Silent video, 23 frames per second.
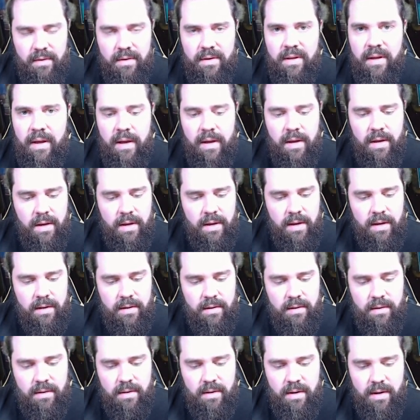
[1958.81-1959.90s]

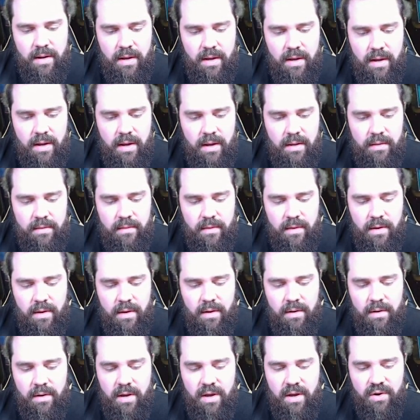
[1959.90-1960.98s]
Tide Naiads,
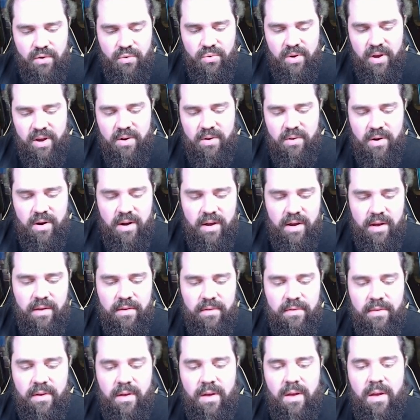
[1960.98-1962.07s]
and a
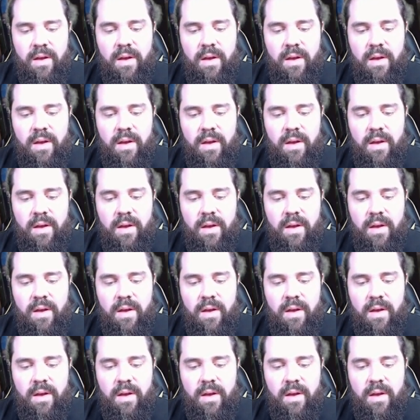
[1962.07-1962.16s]
Craterize.